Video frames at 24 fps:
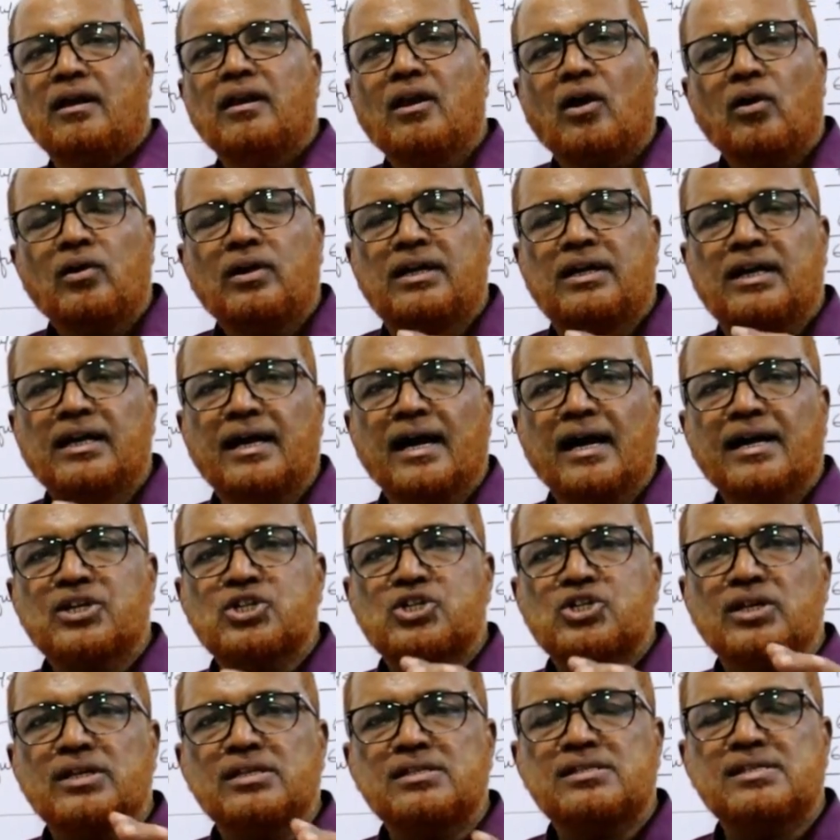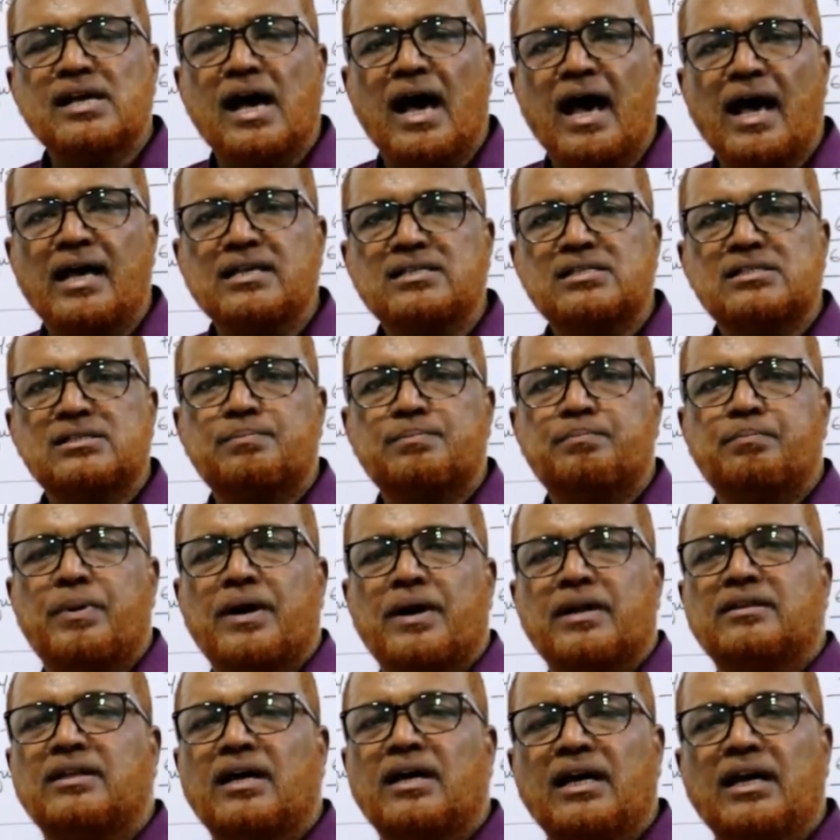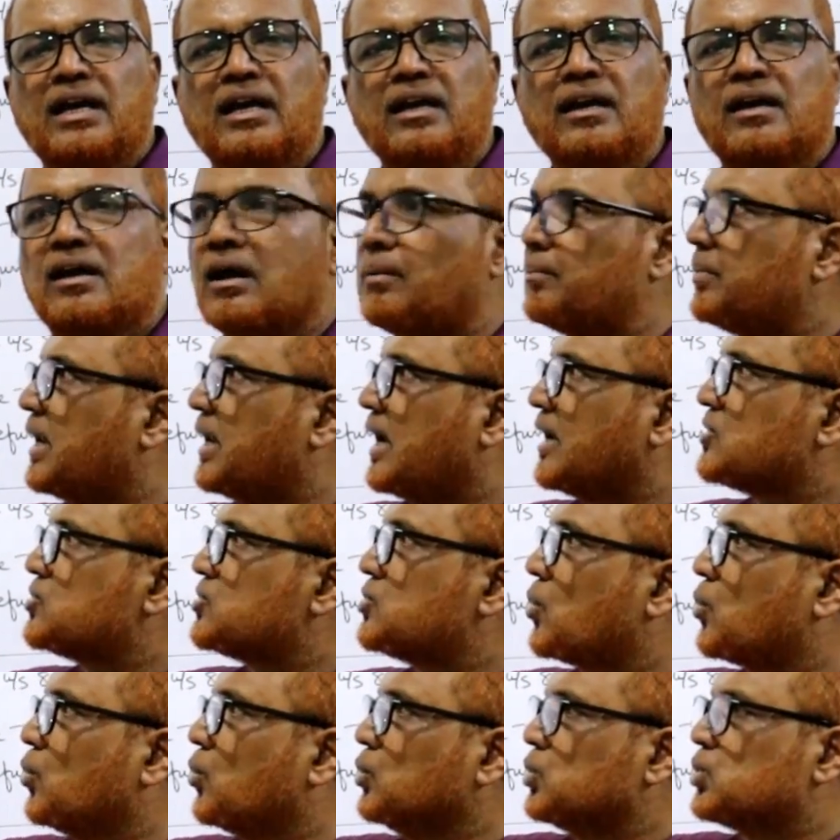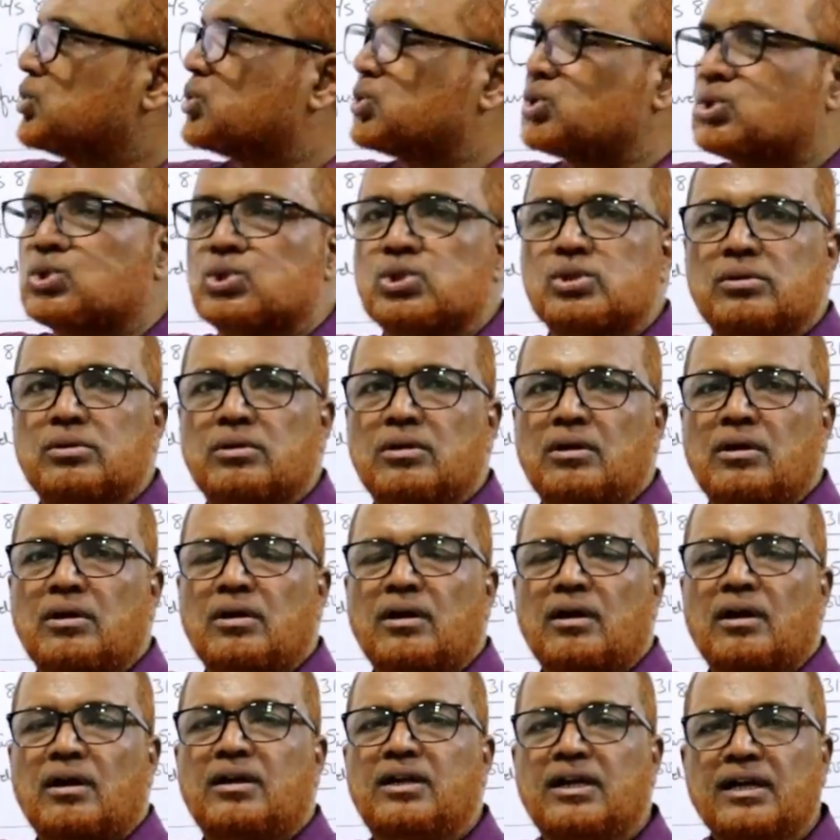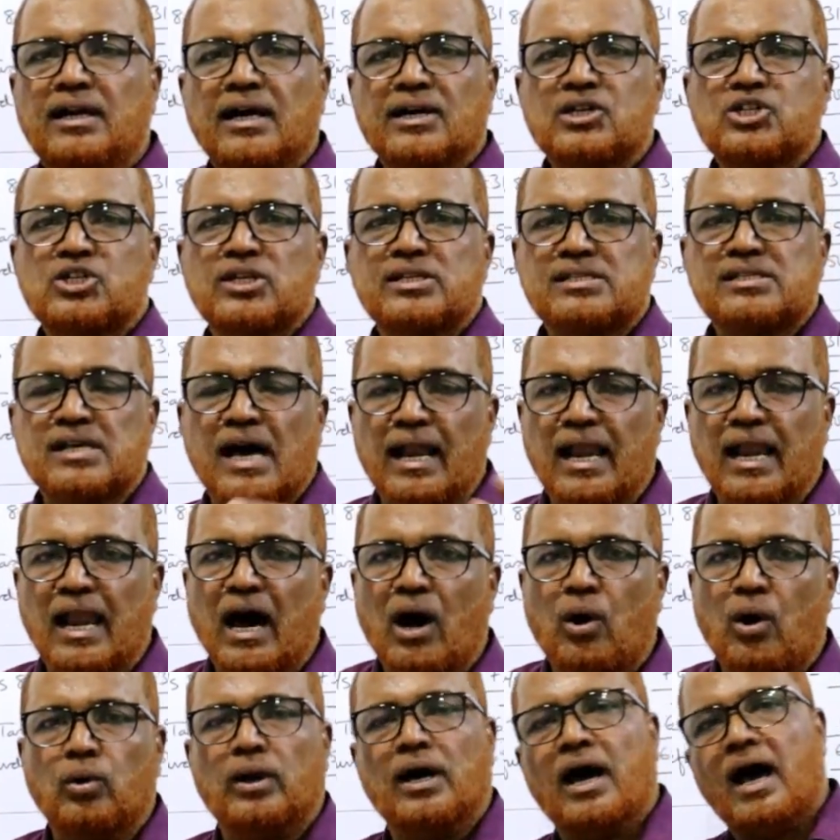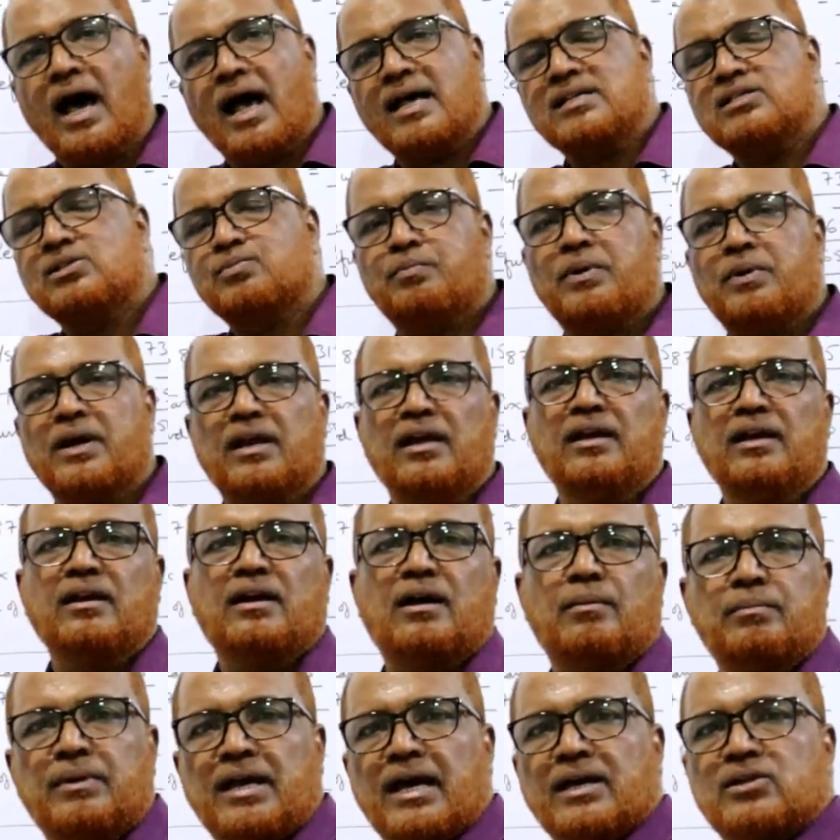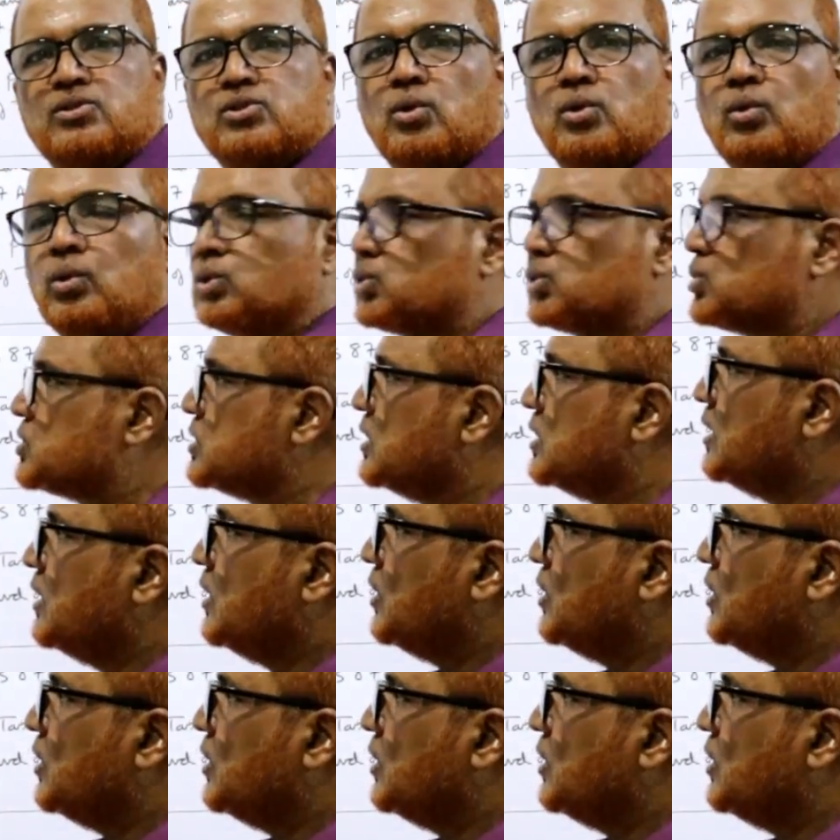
Now deductions as per the income tax rules. Deductions allowed as per income tax rules.